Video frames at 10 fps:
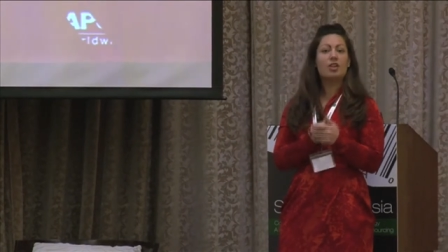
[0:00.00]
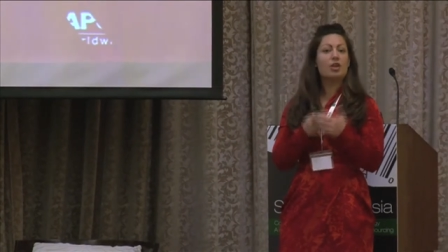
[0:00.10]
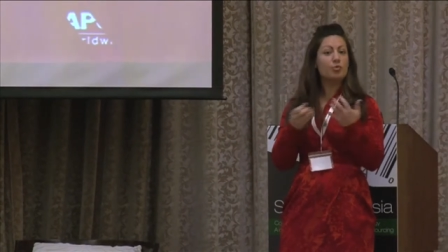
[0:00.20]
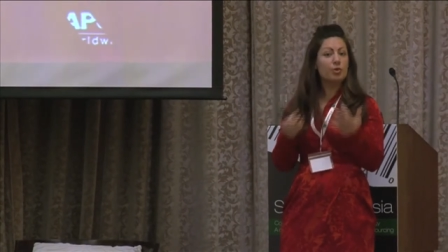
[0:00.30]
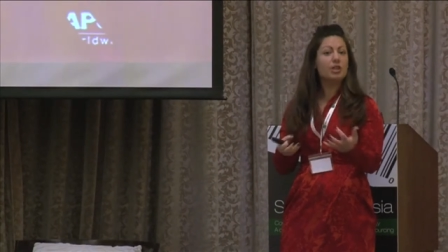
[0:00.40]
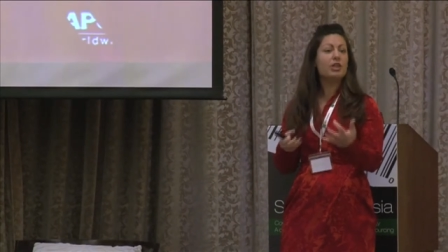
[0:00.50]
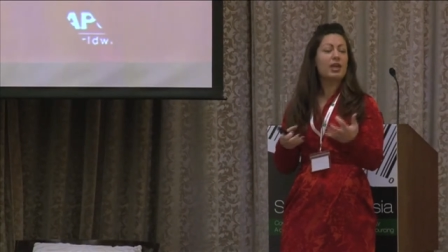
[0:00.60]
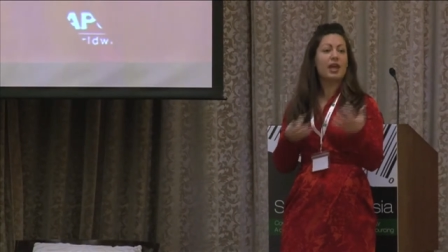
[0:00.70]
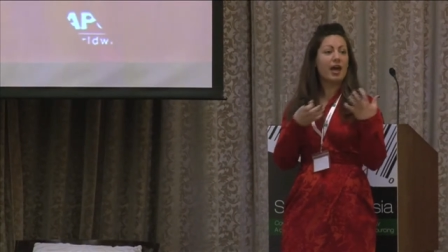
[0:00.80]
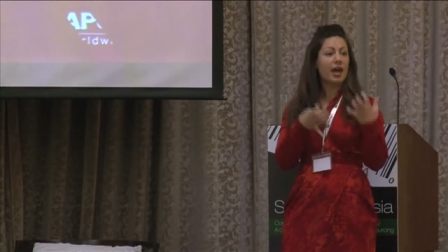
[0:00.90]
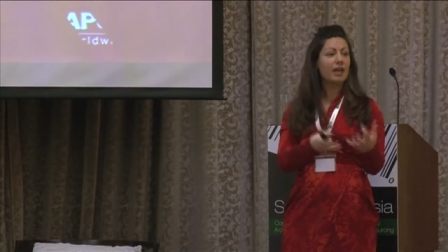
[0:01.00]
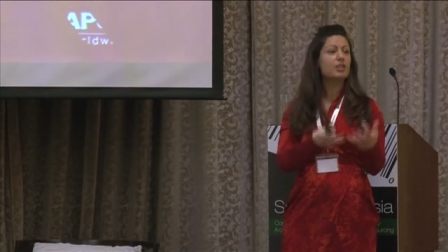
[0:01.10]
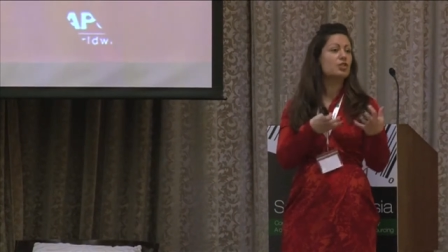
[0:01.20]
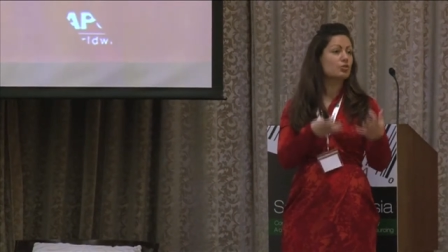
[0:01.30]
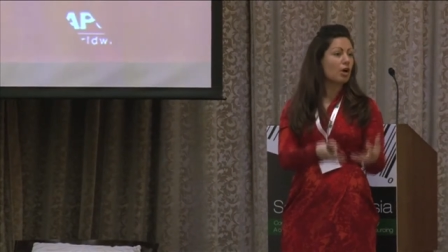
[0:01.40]
They really, they had
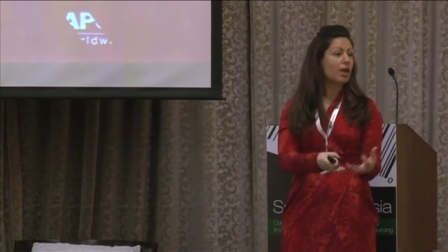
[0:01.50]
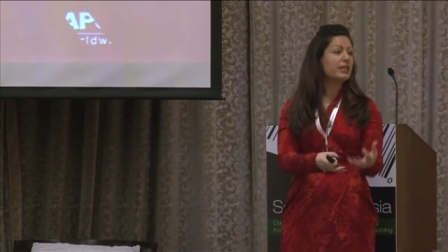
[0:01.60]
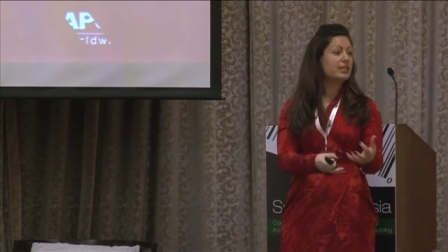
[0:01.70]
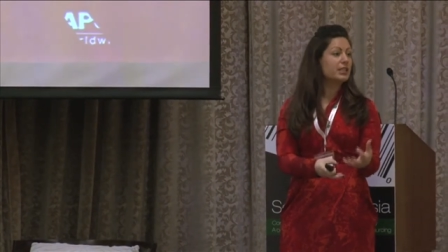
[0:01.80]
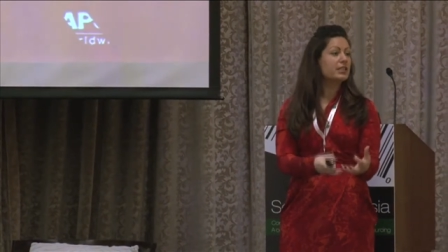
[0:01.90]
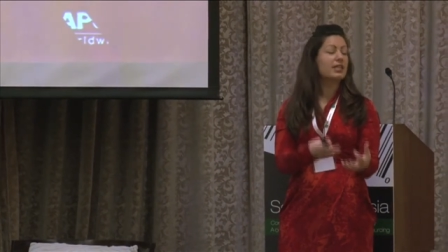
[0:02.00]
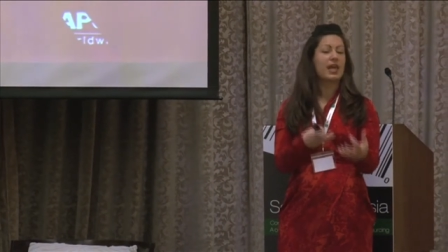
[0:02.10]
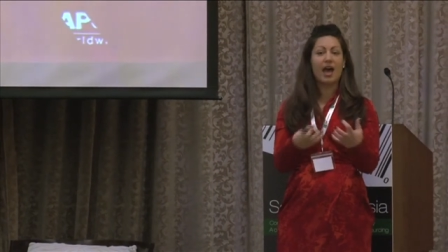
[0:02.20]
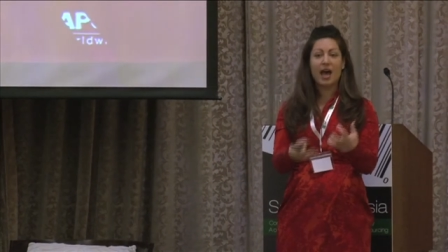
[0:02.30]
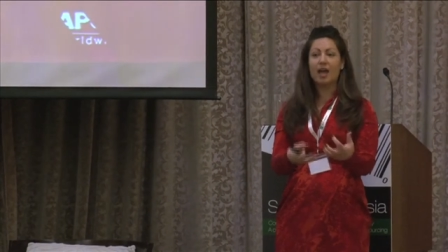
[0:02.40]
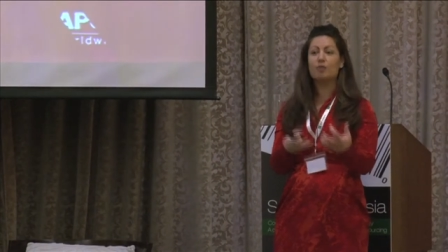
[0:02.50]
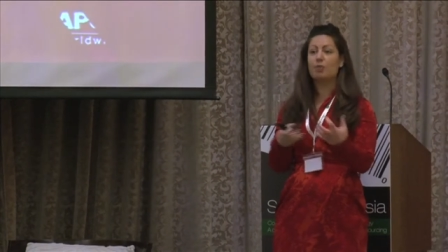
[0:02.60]
strong ideas, they had